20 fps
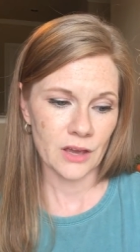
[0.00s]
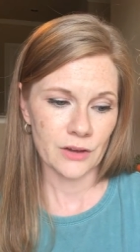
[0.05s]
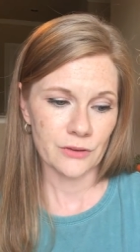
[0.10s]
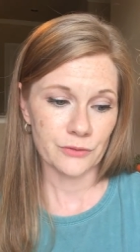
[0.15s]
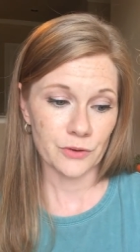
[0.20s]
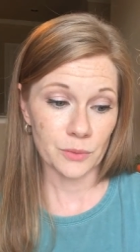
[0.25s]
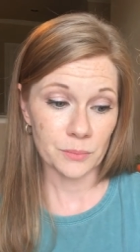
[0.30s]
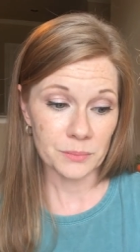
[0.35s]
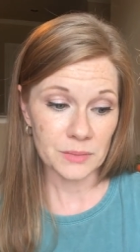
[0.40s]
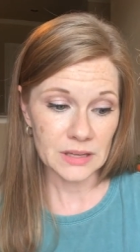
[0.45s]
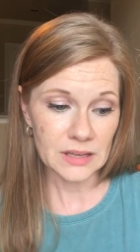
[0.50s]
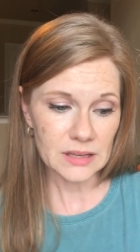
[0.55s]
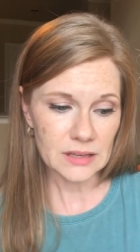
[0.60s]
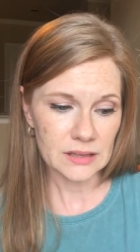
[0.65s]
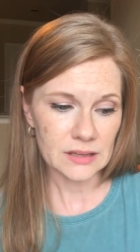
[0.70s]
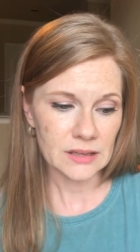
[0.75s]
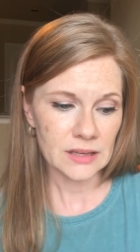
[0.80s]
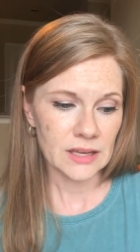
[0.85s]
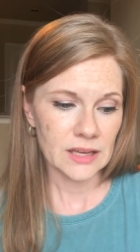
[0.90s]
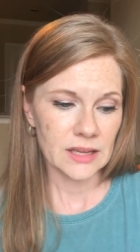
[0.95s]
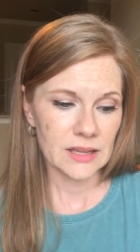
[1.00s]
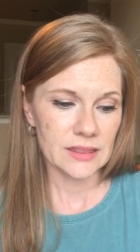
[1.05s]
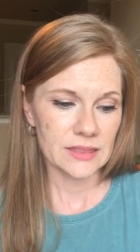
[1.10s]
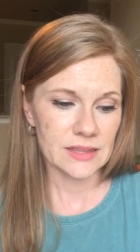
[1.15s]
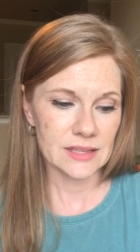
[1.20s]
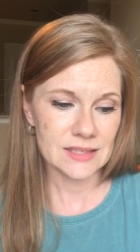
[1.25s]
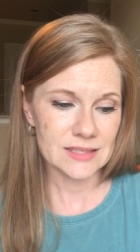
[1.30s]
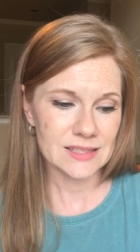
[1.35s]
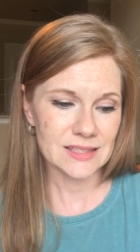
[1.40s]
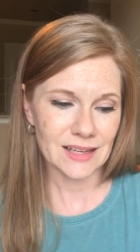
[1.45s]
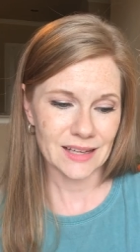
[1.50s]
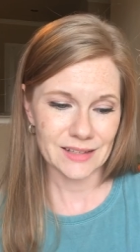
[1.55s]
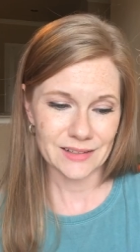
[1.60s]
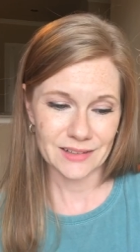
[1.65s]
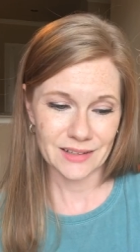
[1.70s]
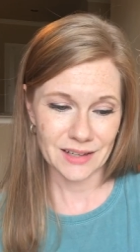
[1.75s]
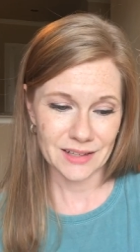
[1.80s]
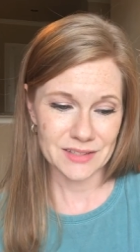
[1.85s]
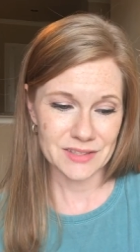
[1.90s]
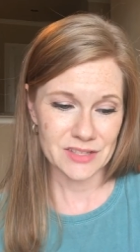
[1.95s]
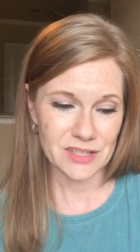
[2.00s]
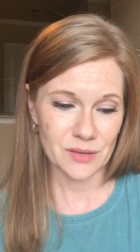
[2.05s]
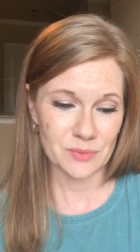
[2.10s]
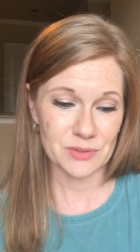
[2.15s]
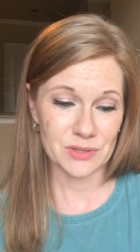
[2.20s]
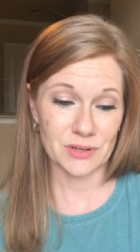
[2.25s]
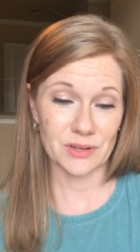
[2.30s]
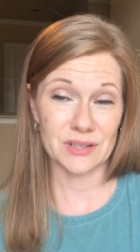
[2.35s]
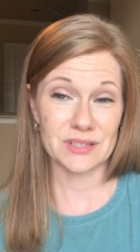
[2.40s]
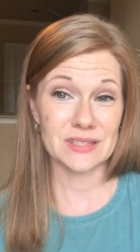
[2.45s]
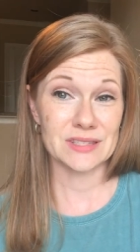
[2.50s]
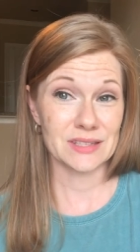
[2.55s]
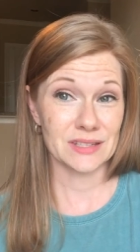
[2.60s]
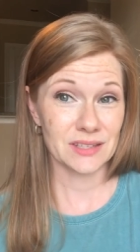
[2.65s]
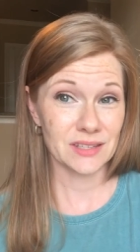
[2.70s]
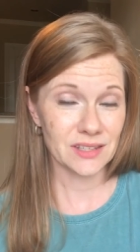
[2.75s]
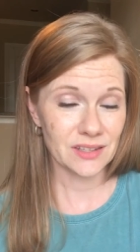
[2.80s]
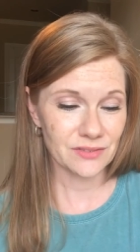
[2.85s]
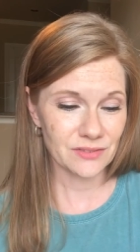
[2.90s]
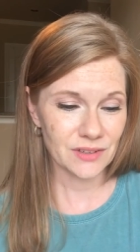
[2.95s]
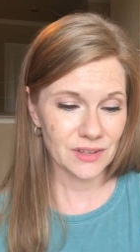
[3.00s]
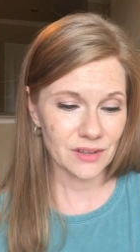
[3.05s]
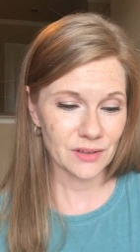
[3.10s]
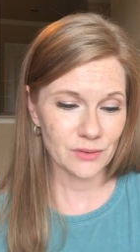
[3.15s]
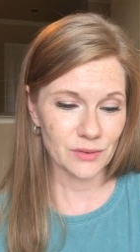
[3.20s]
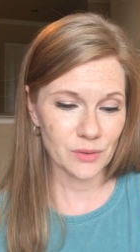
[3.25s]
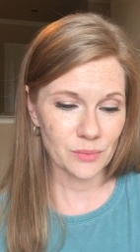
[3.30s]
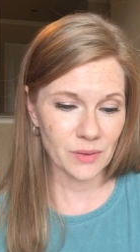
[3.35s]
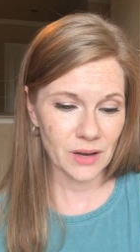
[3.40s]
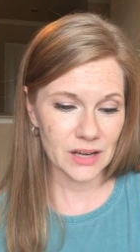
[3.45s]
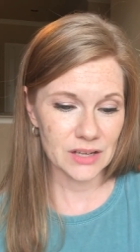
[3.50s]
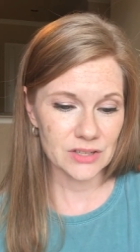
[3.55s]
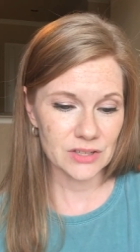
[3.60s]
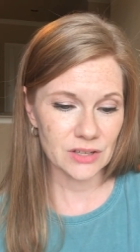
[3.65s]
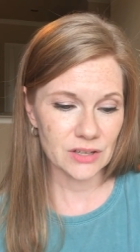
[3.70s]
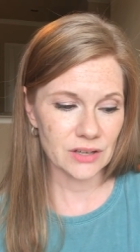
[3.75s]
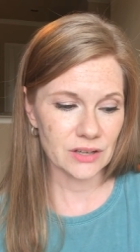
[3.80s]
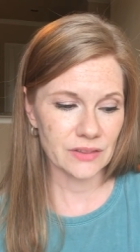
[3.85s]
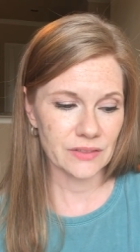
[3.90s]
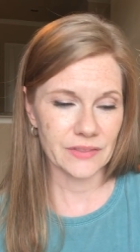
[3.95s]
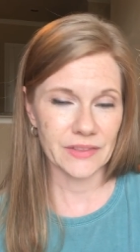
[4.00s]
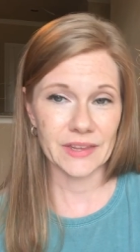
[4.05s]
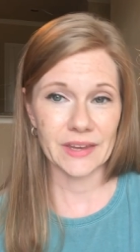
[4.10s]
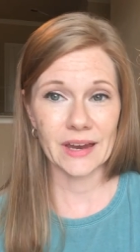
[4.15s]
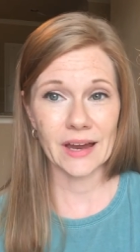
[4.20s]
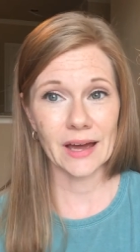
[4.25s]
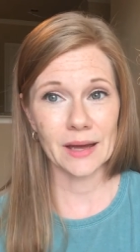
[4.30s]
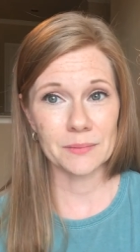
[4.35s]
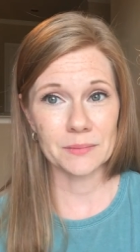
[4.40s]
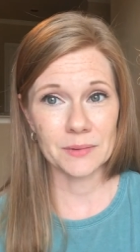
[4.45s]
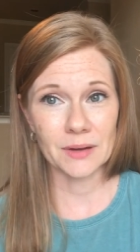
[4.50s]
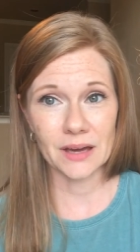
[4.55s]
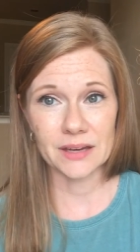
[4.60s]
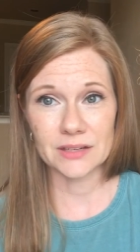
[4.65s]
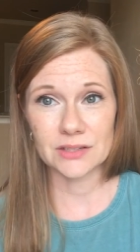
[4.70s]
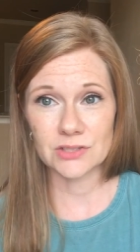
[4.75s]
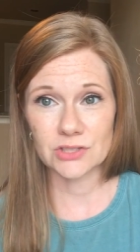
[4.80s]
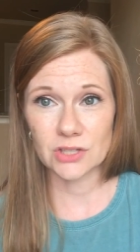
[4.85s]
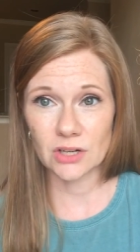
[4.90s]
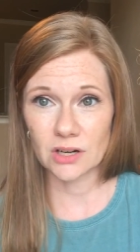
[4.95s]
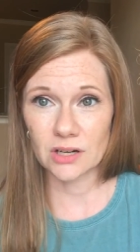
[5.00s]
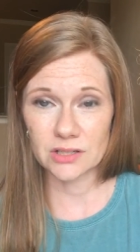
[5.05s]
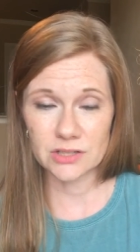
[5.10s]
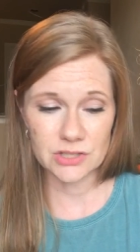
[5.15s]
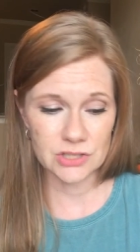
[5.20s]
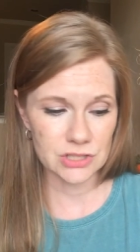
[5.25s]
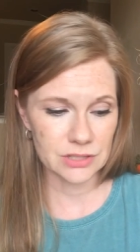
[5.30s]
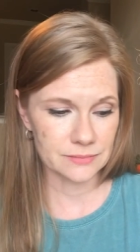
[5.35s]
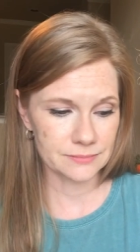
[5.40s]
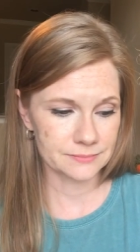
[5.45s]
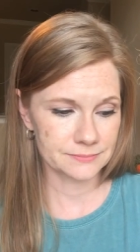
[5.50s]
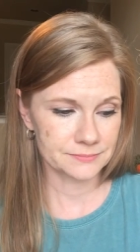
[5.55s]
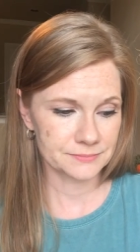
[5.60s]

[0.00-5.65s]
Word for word: For me, these kind of concepts are a significant reminder that I'm not in charge.